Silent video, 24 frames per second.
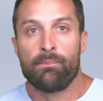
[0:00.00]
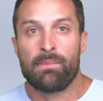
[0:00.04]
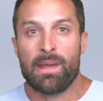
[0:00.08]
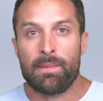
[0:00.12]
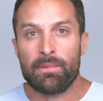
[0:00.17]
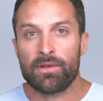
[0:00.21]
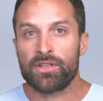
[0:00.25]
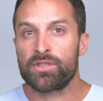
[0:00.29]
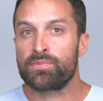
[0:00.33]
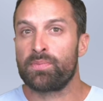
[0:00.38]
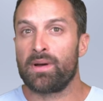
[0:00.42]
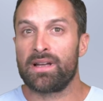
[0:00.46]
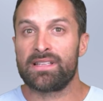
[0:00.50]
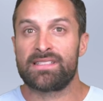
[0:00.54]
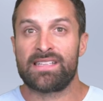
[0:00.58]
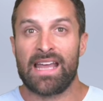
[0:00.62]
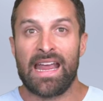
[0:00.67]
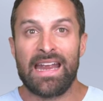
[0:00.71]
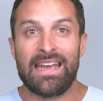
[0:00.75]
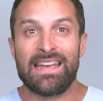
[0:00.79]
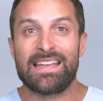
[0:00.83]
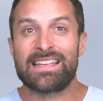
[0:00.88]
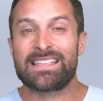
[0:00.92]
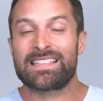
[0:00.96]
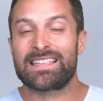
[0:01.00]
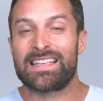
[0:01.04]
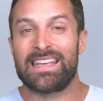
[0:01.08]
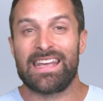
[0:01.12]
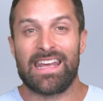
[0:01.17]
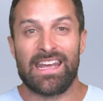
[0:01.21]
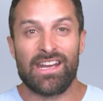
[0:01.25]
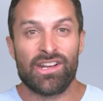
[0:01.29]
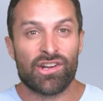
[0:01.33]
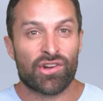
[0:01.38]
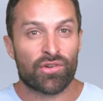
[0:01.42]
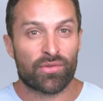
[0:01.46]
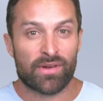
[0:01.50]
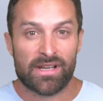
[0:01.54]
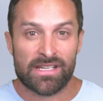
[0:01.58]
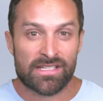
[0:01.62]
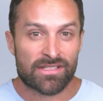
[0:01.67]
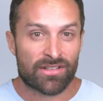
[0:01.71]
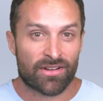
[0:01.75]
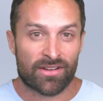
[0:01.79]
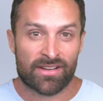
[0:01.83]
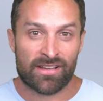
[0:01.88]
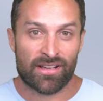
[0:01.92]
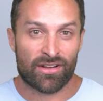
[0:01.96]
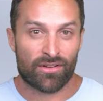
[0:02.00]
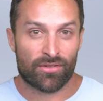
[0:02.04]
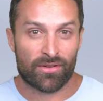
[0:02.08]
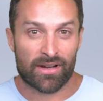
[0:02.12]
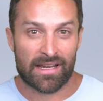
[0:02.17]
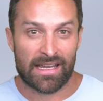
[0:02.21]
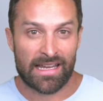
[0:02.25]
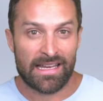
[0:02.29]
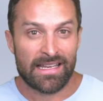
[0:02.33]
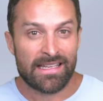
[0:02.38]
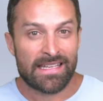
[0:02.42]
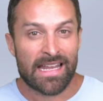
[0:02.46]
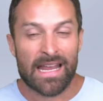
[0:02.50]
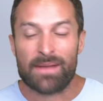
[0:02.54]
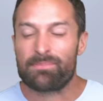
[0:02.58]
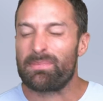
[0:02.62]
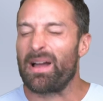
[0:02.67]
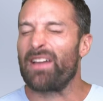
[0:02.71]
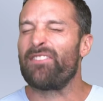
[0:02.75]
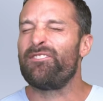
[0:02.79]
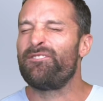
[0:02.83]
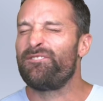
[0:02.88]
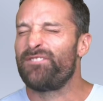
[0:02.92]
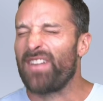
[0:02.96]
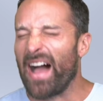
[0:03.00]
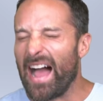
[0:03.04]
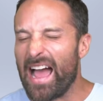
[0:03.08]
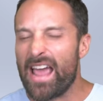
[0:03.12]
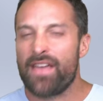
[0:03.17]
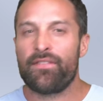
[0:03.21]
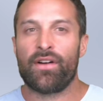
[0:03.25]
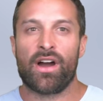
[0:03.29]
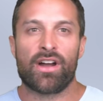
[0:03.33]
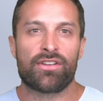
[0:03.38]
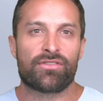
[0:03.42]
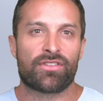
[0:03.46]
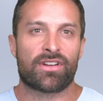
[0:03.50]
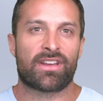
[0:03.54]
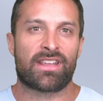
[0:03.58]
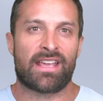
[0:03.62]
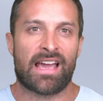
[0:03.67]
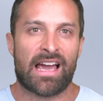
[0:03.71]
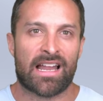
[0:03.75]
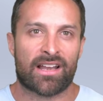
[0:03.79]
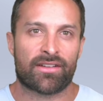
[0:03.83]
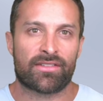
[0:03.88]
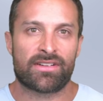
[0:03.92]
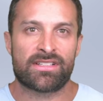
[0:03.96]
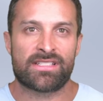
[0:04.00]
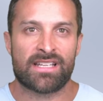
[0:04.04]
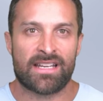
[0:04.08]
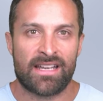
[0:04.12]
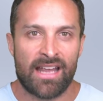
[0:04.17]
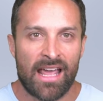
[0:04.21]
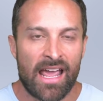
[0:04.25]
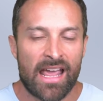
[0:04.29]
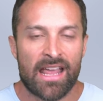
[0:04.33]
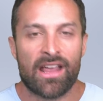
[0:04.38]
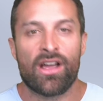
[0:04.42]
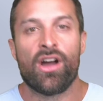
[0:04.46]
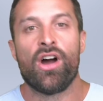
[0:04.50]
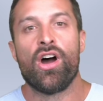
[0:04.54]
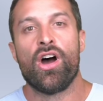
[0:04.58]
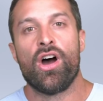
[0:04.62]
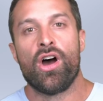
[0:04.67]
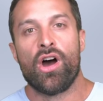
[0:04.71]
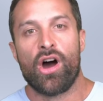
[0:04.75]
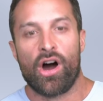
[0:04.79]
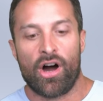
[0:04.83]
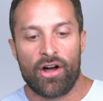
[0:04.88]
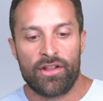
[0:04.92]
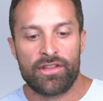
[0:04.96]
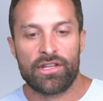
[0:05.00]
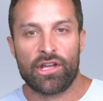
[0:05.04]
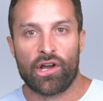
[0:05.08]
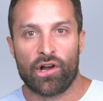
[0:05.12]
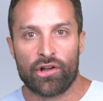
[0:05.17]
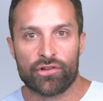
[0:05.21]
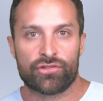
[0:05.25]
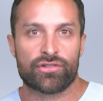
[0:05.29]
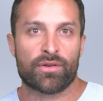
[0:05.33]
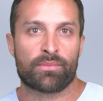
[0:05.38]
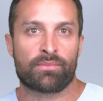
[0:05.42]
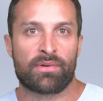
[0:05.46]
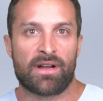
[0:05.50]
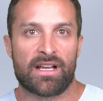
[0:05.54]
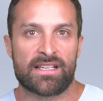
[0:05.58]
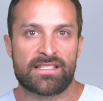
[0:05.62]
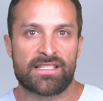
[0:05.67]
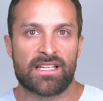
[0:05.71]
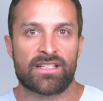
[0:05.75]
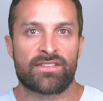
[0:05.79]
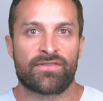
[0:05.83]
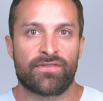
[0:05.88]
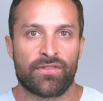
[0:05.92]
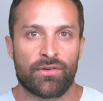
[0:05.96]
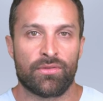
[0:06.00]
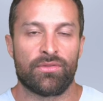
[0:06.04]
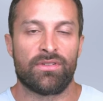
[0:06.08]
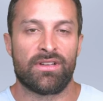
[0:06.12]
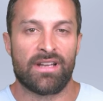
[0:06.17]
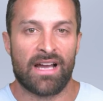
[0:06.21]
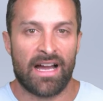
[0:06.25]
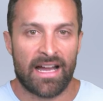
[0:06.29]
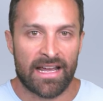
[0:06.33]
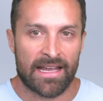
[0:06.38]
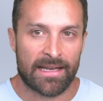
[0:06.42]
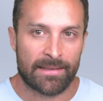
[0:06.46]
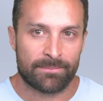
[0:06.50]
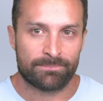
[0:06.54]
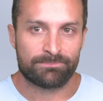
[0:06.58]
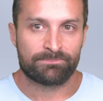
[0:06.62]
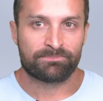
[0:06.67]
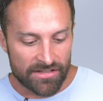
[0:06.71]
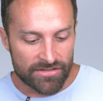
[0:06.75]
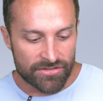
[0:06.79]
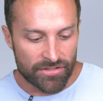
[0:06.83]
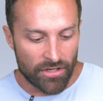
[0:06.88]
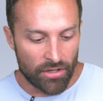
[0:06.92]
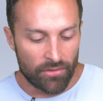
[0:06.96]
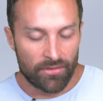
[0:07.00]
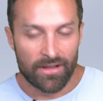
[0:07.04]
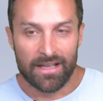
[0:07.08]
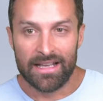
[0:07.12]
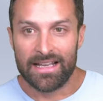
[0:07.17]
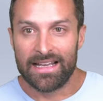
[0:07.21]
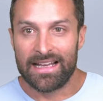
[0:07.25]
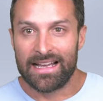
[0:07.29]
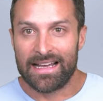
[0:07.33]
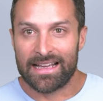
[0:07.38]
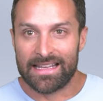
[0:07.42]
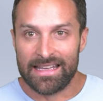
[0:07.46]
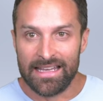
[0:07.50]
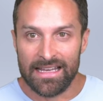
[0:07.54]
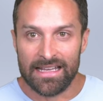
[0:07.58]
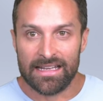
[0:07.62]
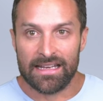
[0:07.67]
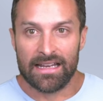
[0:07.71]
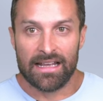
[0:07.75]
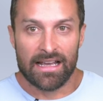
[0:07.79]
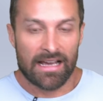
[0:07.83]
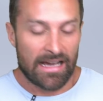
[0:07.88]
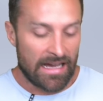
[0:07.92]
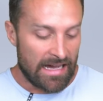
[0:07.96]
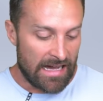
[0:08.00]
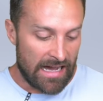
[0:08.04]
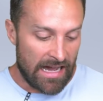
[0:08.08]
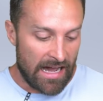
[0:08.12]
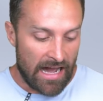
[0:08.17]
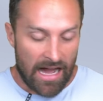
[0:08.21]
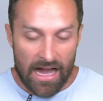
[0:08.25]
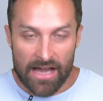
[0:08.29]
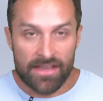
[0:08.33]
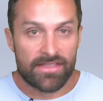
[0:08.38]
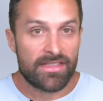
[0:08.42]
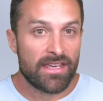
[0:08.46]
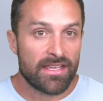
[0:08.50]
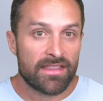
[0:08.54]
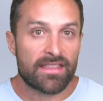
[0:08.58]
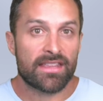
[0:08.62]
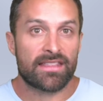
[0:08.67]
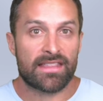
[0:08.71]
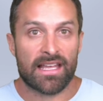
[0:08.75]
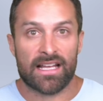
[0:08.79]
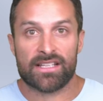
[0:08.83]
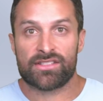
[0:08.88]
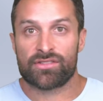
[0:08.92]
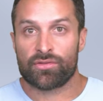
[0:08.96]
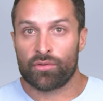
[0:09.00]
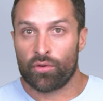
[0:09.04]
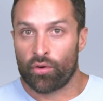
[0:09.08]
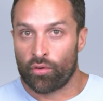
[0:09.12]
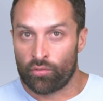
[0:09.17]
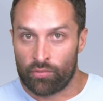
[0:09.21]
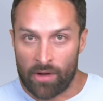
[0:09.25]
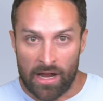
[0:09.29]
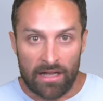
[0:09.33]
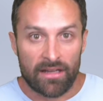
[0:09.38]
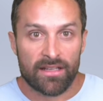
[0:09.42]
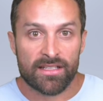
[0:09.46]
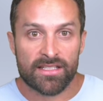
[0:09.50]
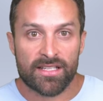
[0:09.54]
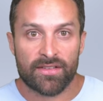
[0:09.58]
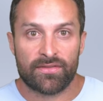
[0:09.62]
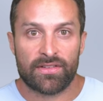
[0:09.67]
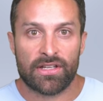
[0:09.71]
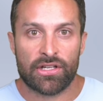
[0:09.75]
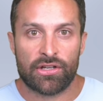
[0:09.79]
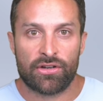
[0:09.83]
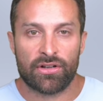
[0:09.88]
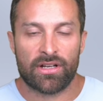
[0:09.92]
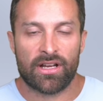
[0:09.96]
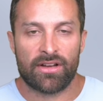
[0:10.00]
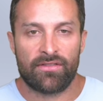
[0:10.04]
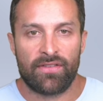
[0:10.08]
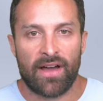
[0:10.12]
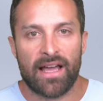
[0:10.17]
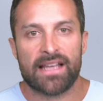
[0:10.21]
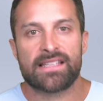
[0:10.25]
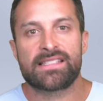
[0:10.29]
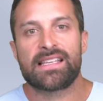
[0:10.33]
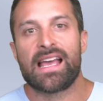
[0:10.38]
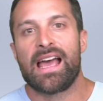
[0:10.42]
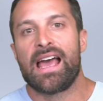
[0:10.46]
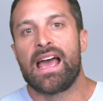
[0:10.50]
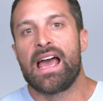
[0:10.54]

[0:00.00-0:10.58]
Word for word: people spontaneously increased their caloric intake by 500 calories a day on the ultra processed food diet. So again, I think that that's relatively good advice.